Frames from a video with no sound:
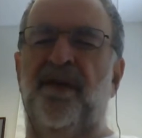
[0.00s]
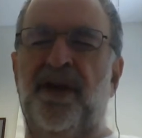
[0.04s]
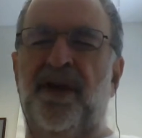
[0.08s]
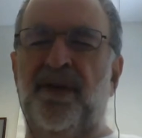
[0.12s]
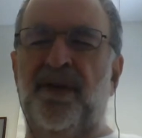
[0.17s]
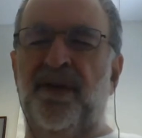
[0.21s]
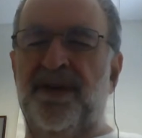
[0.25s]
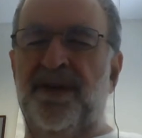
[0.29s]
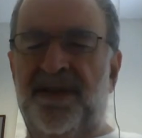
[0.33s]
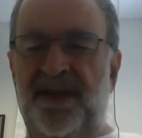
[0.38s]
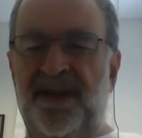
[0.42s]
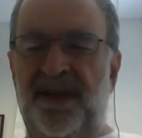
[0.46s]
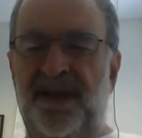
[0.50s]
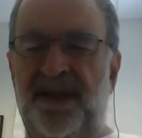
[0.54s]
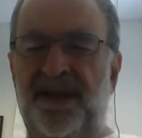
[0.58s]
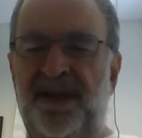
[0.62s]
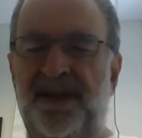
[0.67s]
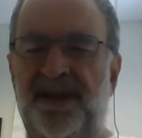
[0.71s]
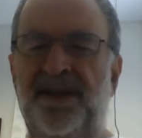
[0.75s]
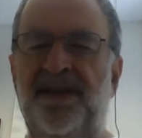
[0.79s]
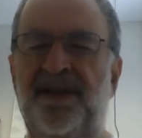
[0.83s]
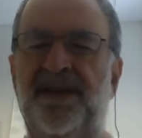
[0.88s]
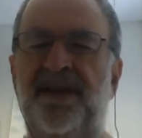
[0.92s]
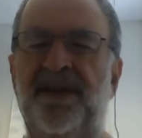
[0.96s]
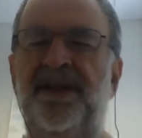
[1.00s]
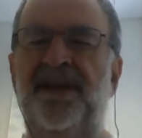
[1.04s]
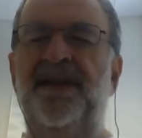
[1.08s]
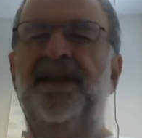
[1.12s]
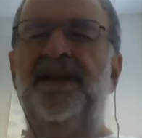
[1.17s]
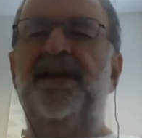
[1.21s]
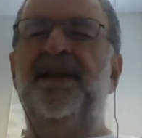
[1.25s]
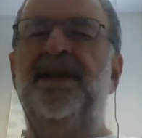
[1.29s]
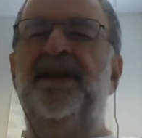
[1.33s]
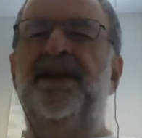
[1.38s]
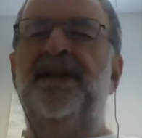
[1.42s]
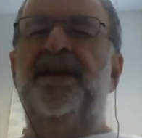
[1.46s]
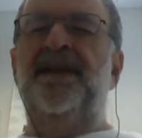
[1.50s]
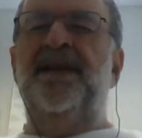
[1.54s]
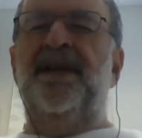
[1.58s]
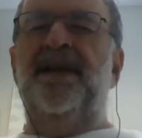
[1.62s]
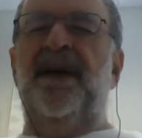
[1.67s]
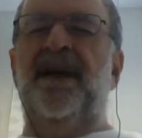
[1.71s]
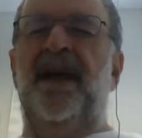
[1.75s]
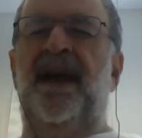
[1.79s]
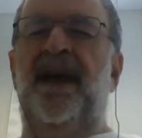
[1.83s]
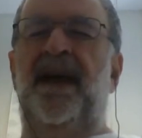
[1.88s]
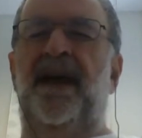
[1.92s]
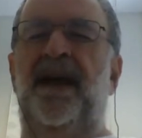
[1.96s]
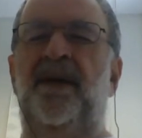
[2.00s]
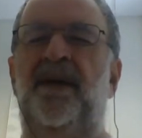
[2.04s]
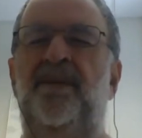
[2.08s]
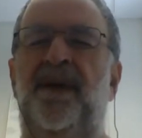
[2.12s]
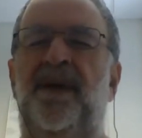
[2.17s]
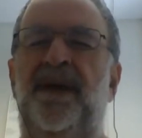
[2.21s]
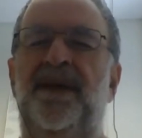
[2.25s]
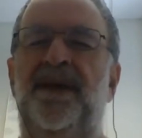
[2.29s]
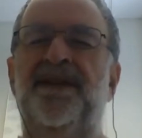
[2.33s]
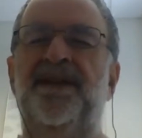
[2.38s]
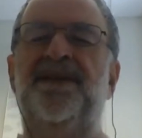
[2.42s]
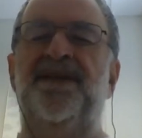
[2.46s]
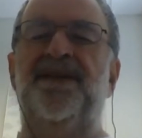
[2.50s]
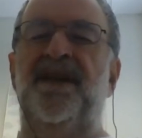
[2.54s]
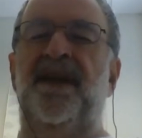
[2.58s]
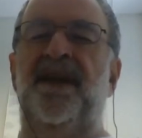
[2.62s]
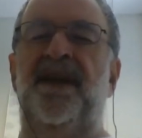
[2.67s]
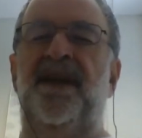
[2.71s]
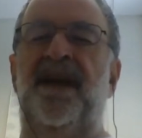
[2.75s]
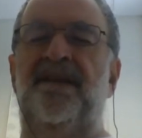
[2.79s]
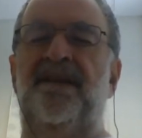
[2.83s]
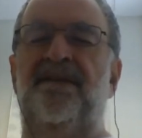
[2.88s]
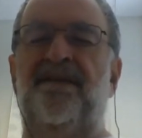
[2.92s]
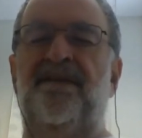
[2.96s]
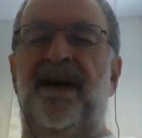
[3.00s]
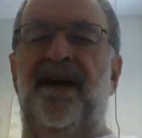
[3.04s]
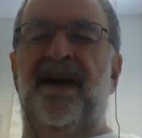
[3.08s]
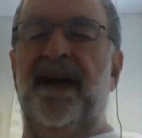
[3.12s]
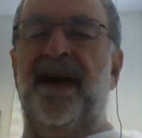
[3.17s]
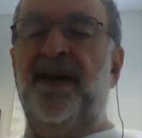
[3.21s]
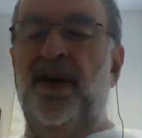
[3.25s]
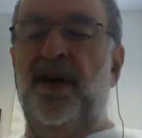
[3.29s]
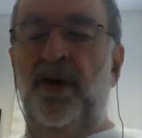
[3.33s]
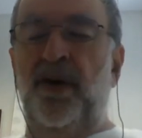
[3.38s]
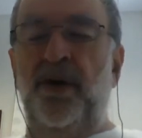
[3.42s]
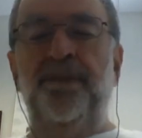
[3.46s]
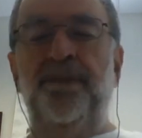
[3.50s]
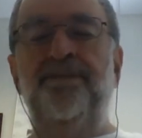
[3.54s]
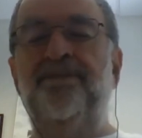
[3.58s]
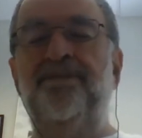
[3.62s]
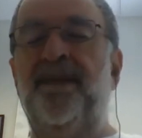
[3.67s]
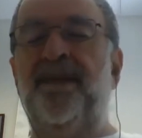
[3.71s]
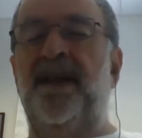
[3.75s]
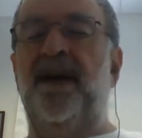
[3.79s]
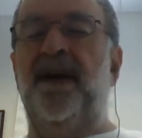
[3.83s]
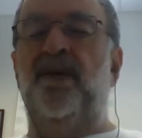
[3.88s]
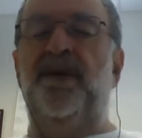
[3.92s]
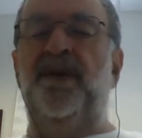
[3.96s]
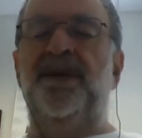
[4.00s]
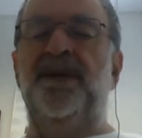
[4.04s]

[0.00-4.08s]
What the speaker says: frequencies, A, B, C, and vacuum that